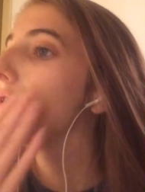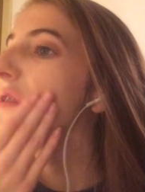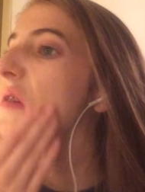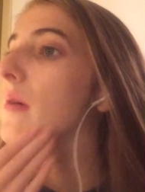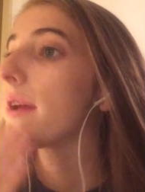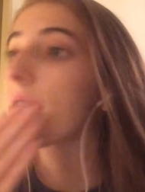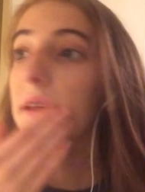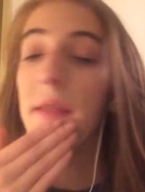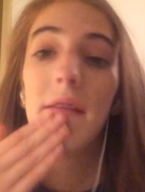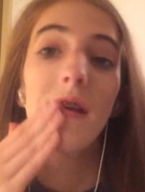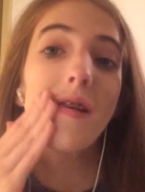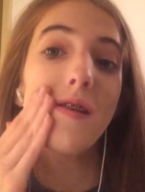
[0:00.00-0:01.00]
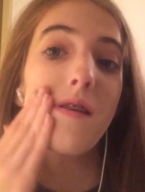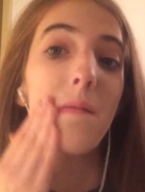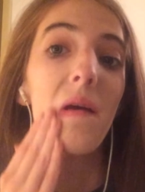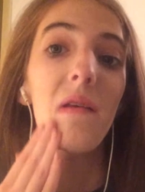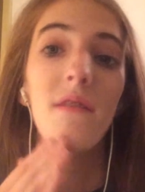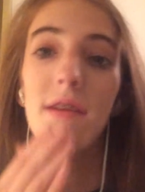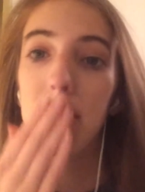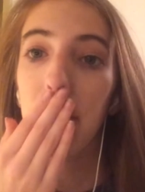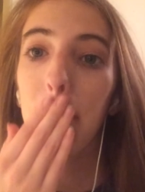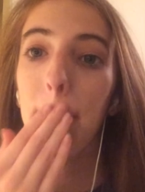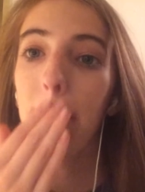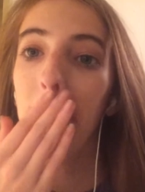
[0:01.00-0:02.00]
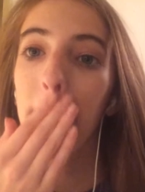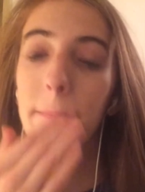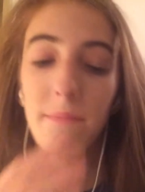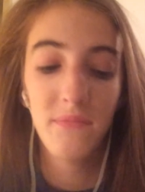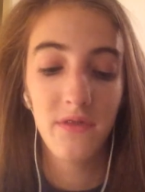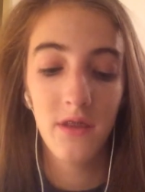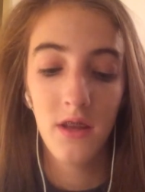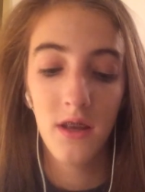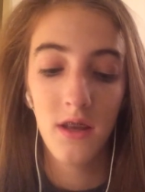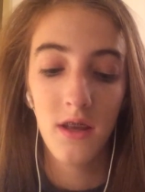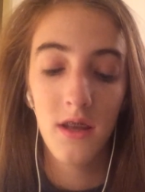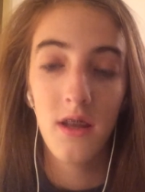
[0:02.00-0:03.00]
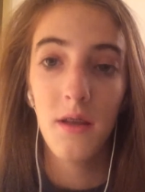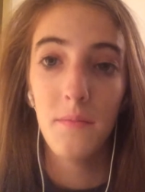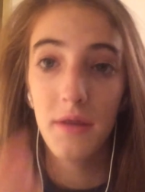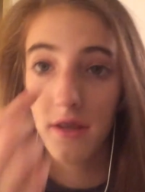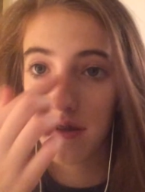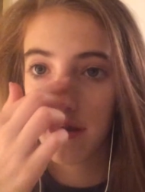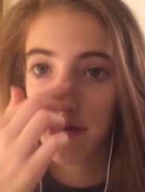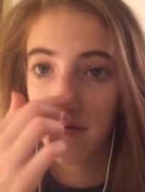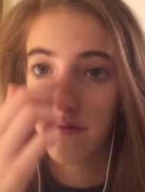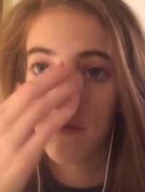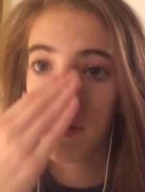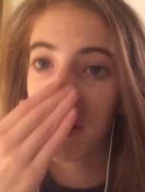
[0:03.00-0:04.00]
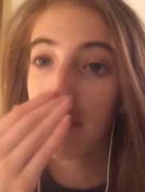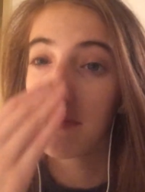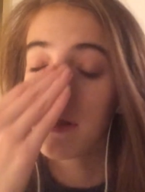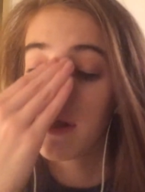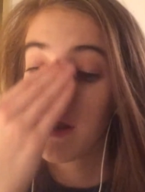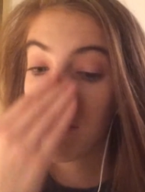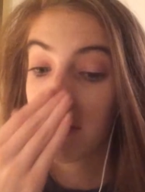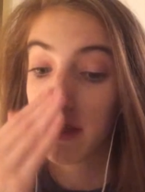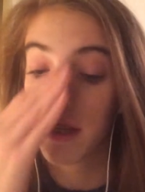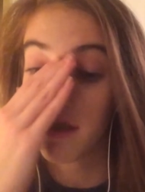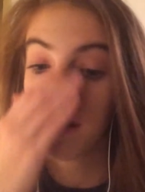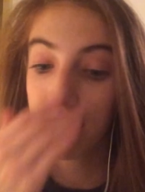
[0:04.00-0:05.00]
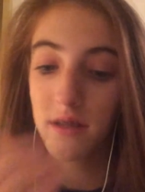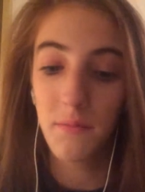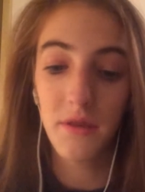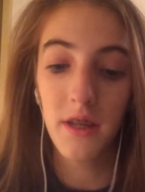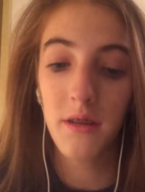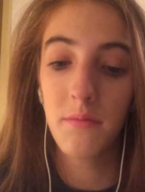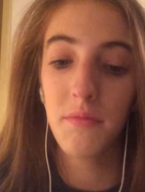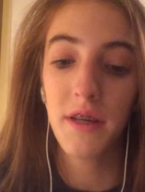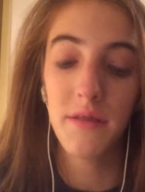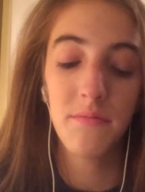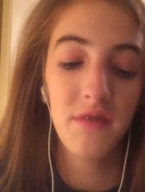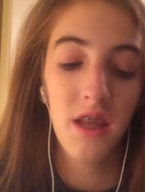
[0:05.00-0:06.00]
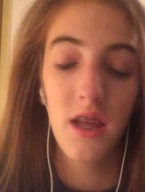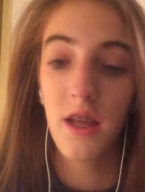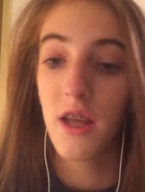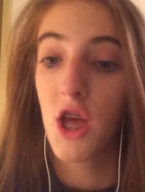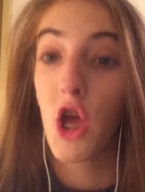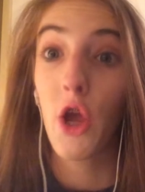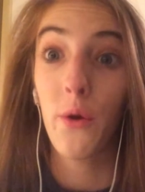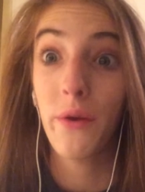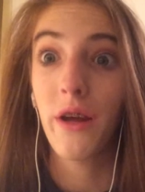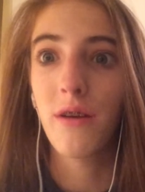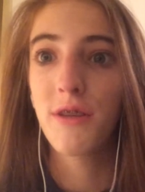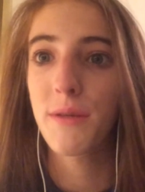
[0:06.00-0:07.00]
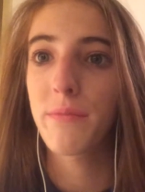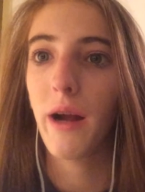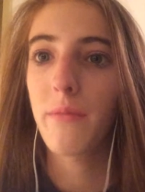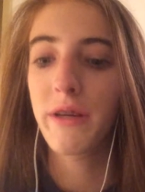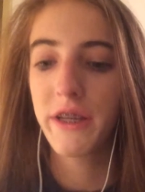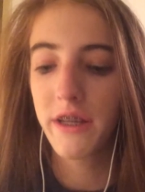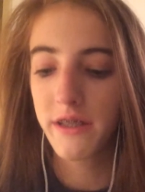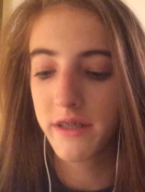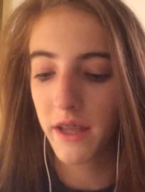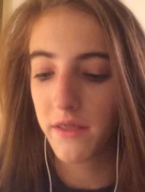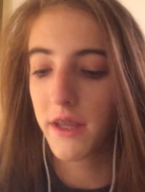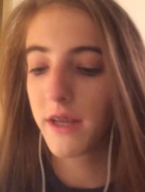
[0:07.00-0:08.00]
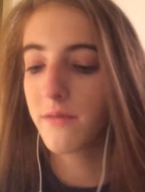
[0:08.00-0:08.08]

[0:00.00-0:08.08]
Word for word: doing nothing to my face or because for some reason I feel like it does something, but who knows, it probably does nothing.